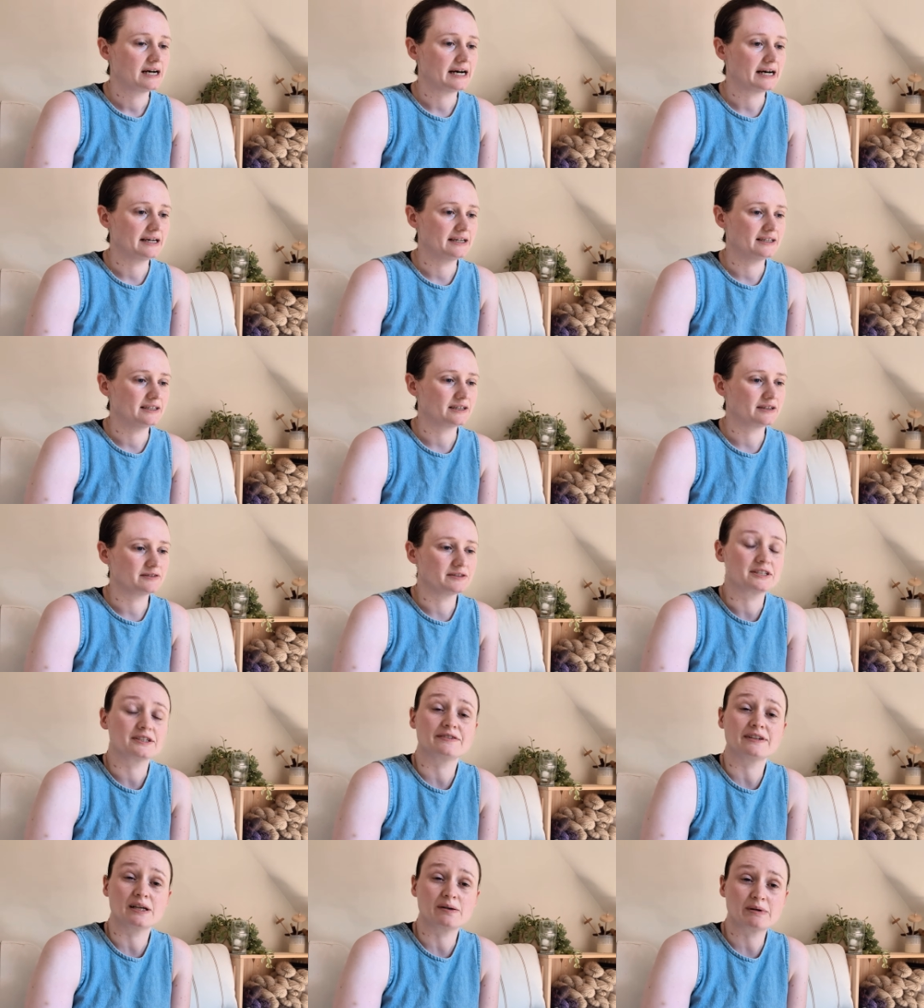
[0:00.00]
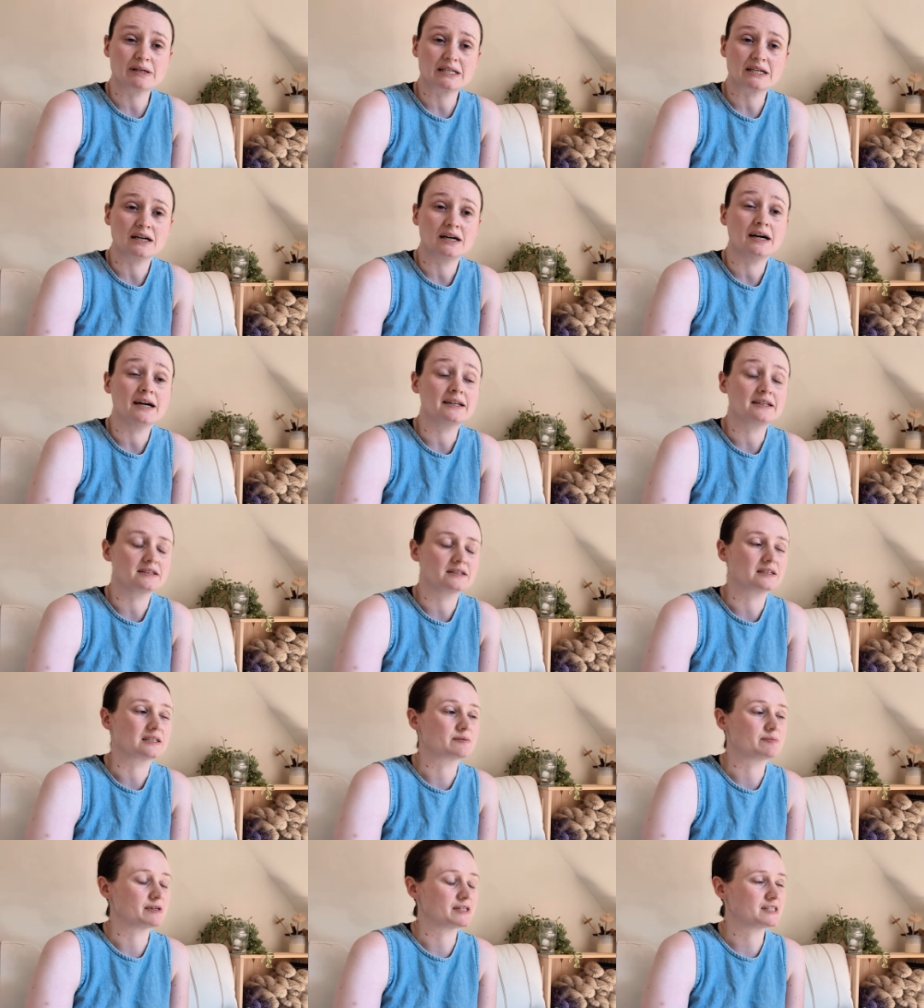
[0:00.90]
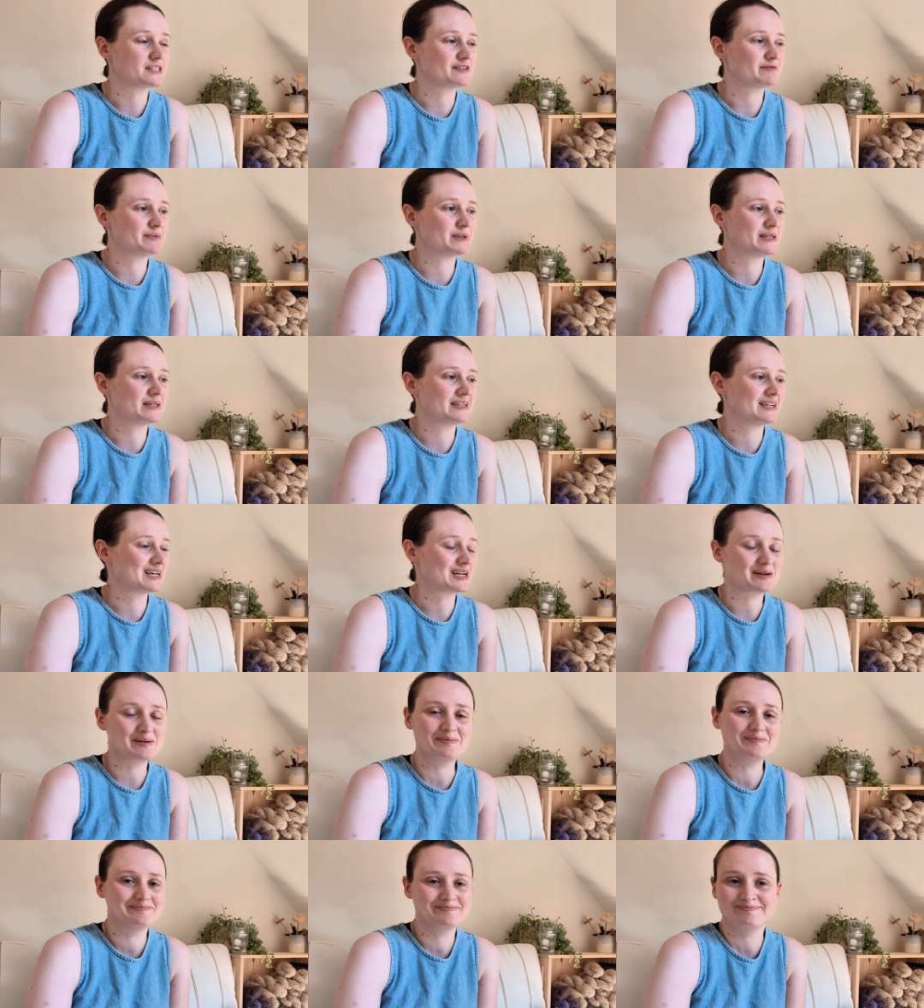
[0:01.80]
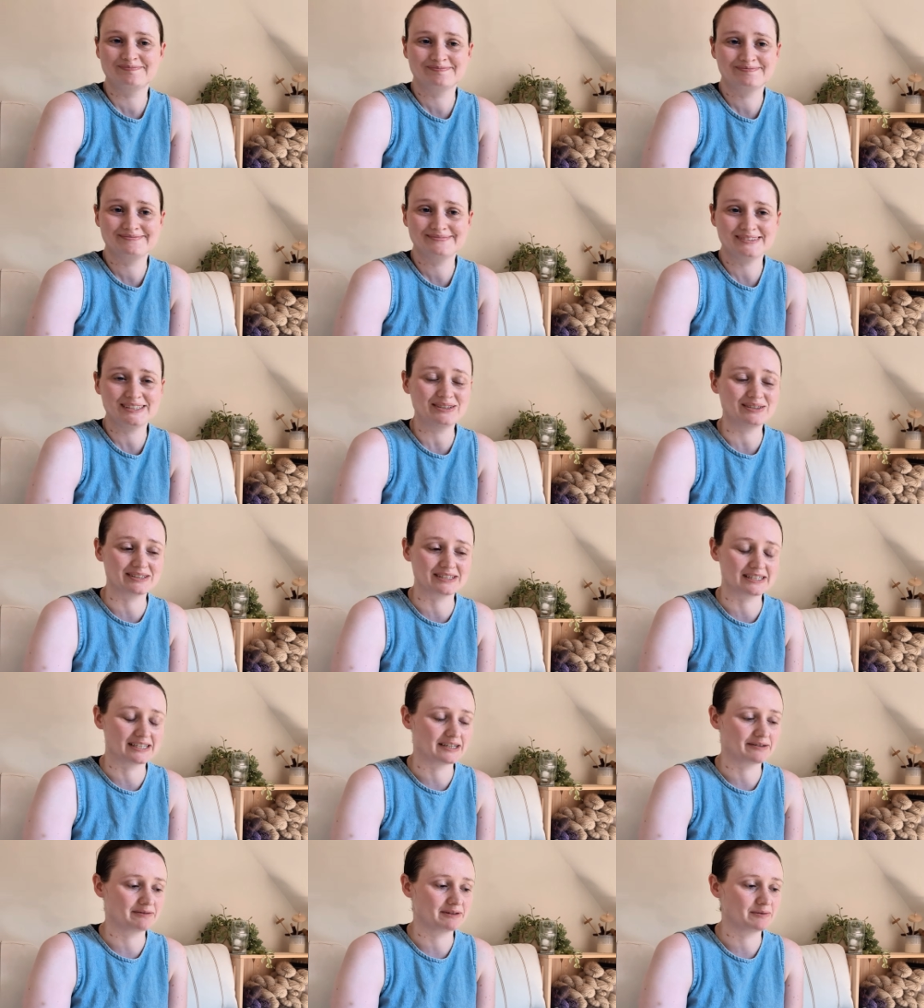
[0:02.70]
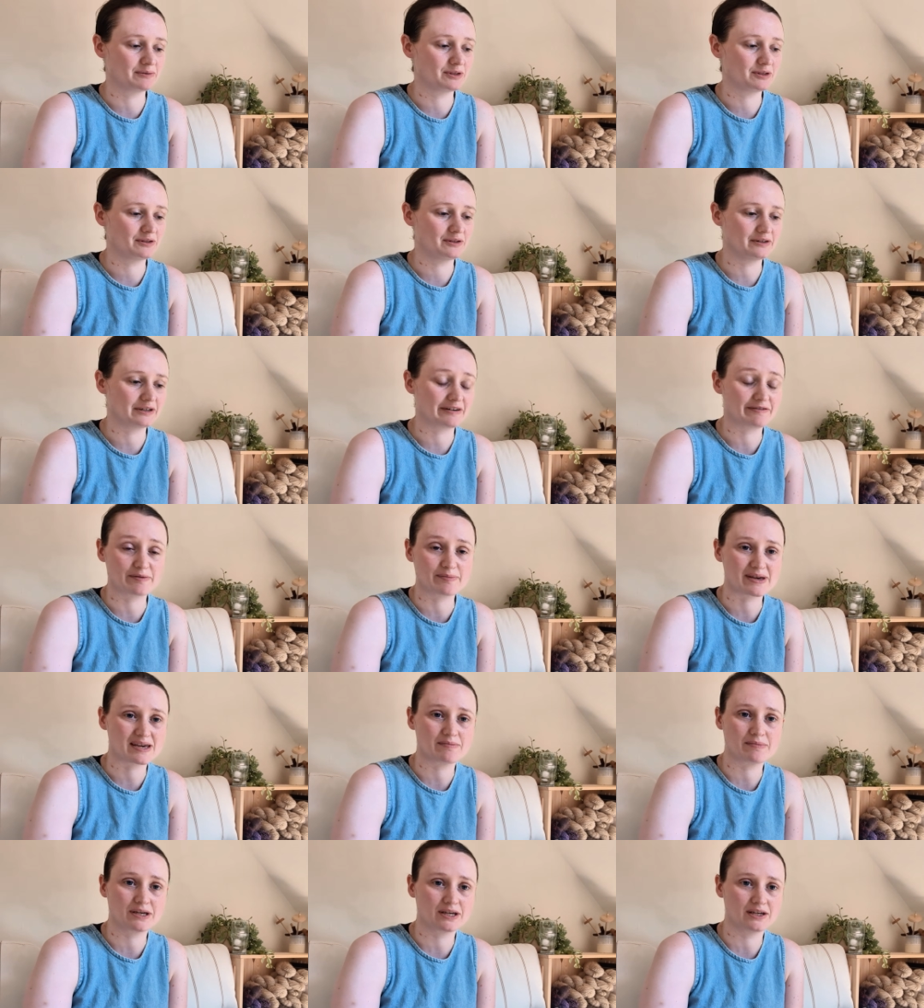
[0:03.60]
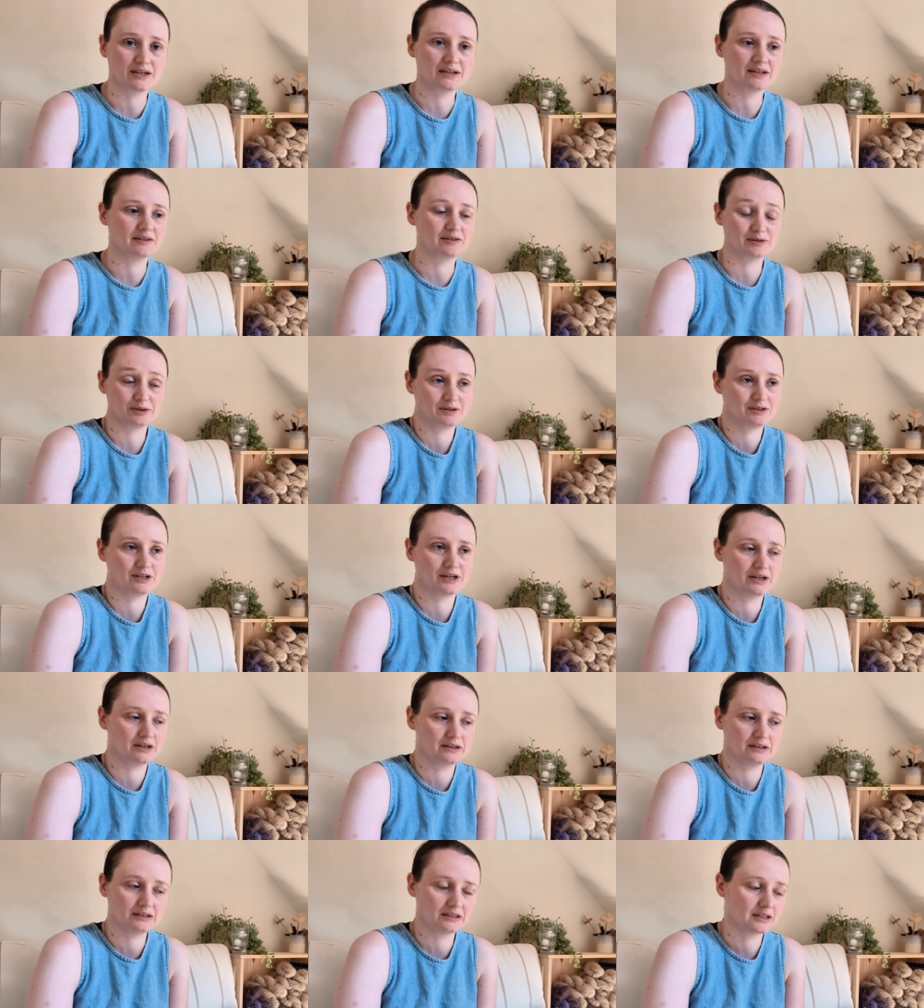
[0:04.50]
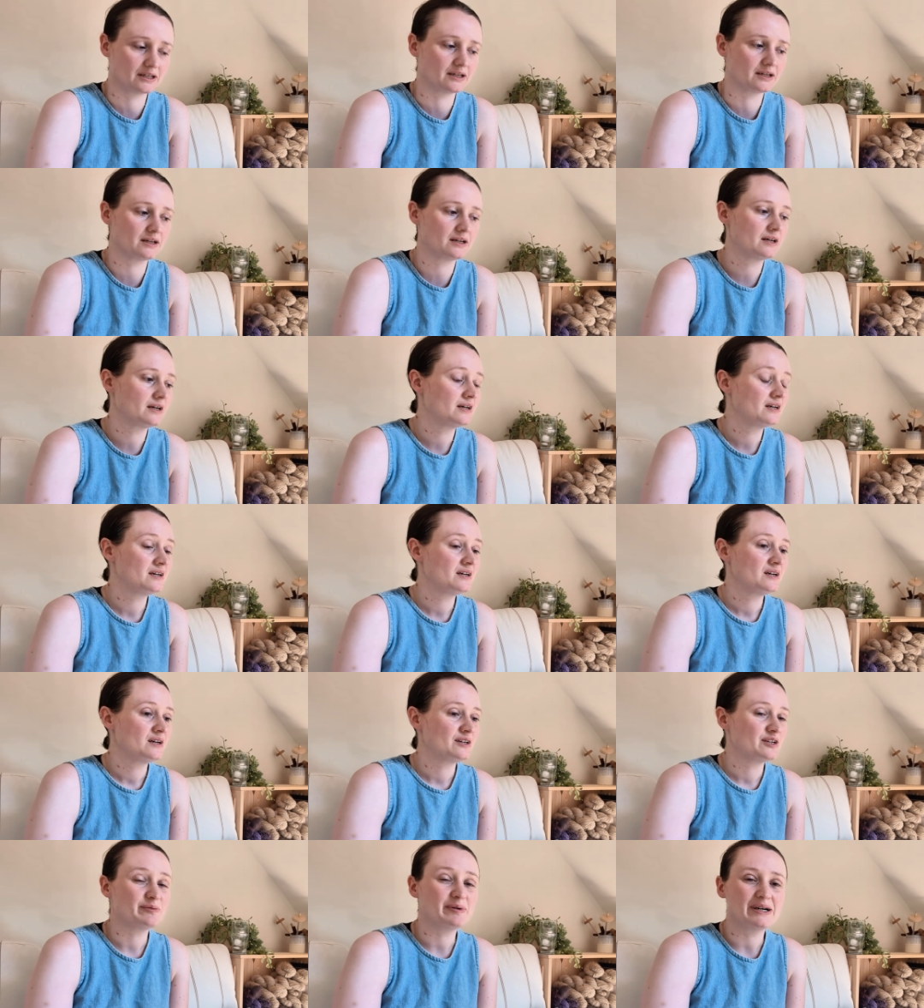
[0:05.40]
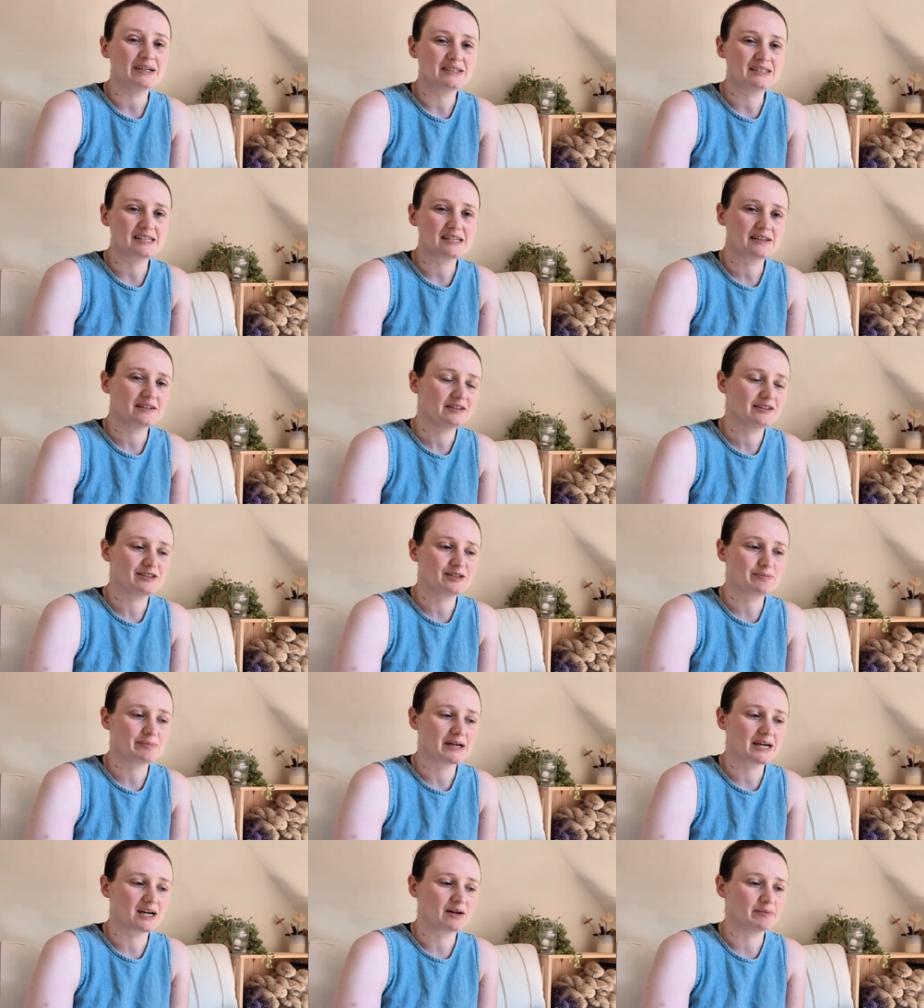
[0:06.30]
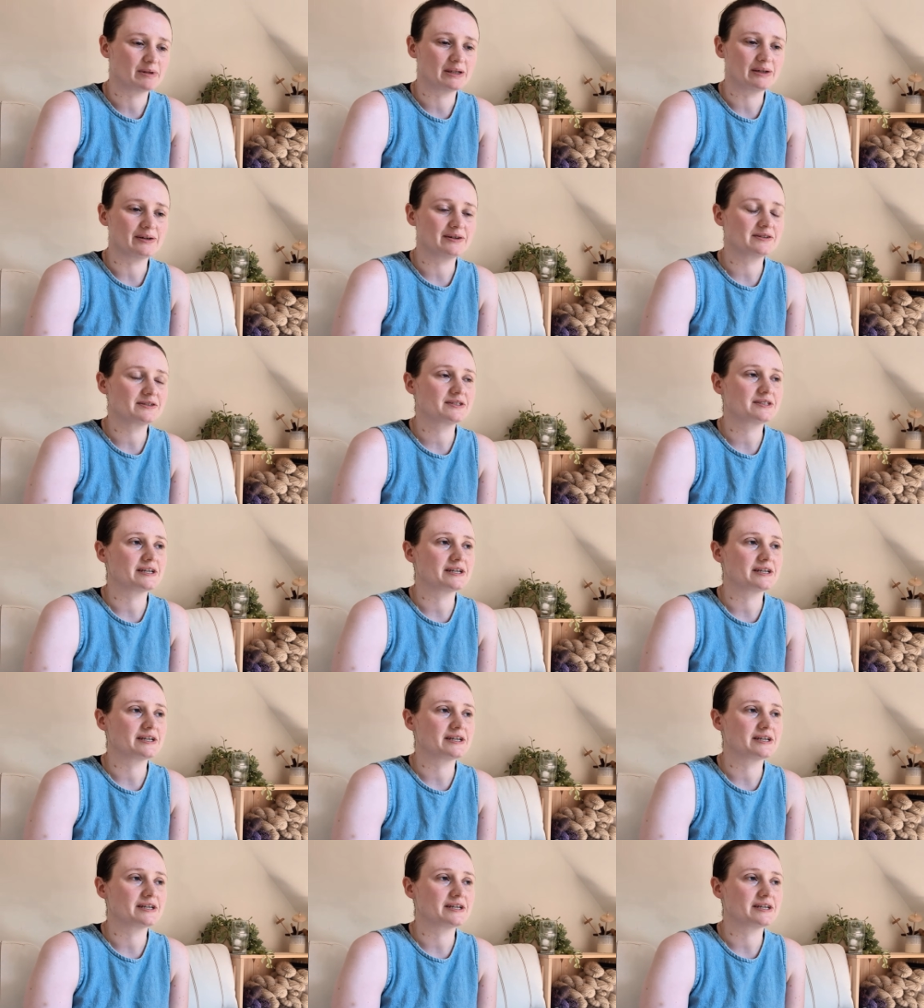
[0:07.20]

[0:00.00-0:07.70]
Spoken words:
and I was just feeling a bit tired because it just means I've been like, you know, it's like when you have a baby or child and your partner's early, you just pick up a lot.